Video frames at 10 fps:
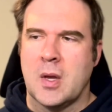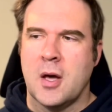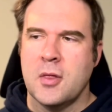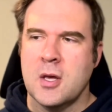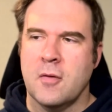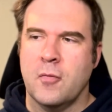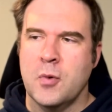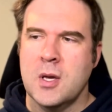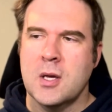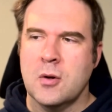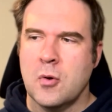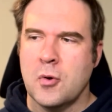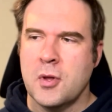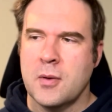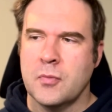I think if we can
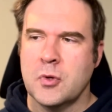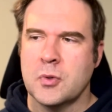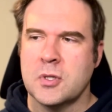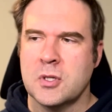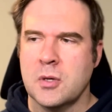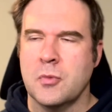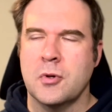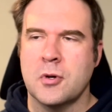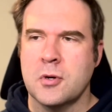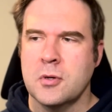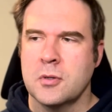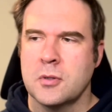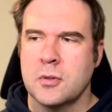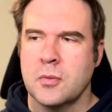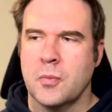hold them to a similar
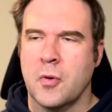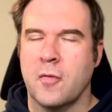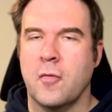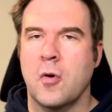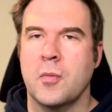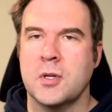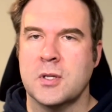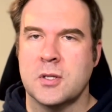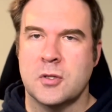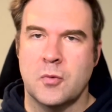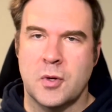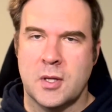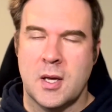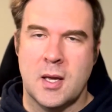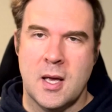performance as to
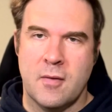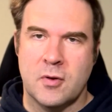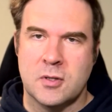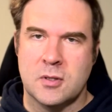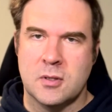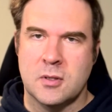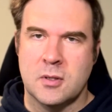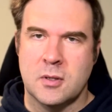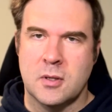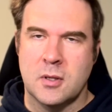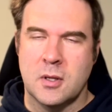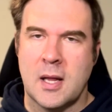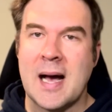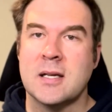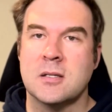what they gave us
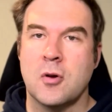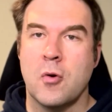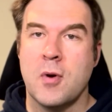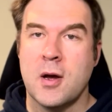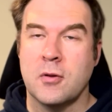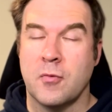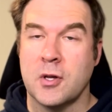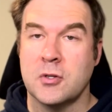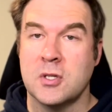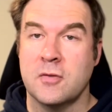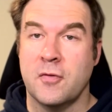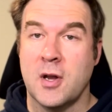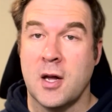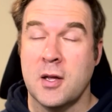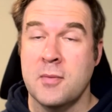last go round, the regular season
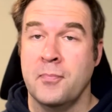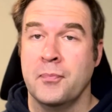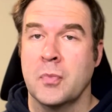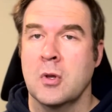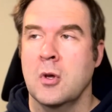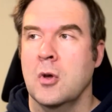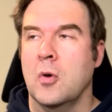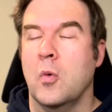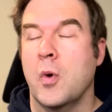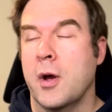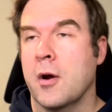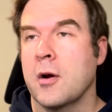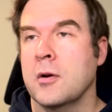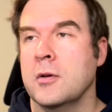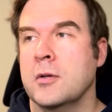finale,
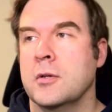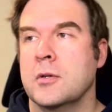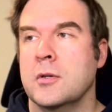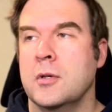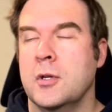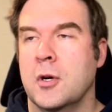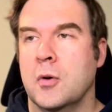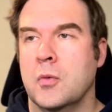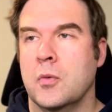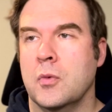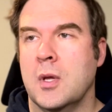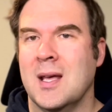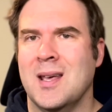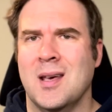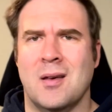where, you know,
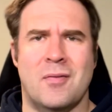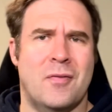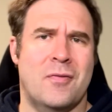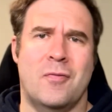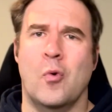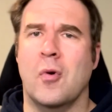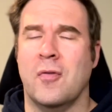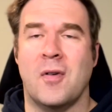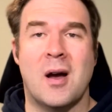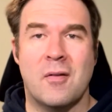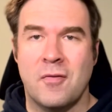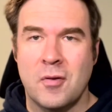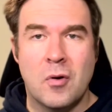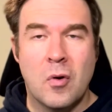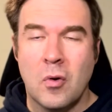they kick 4 or 5
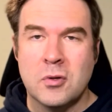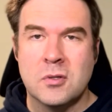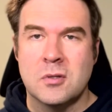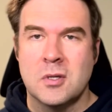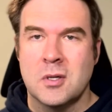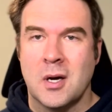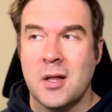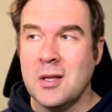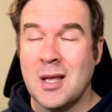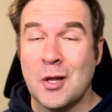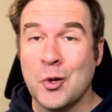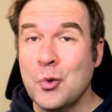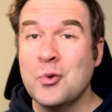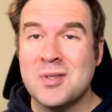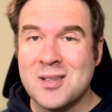field goals. I think they
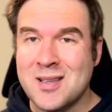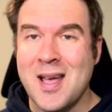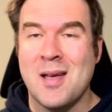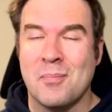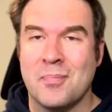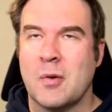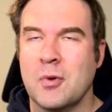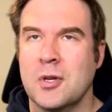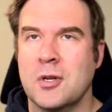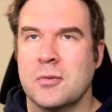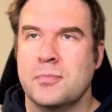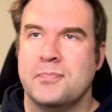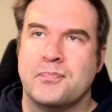lose this game. I really do.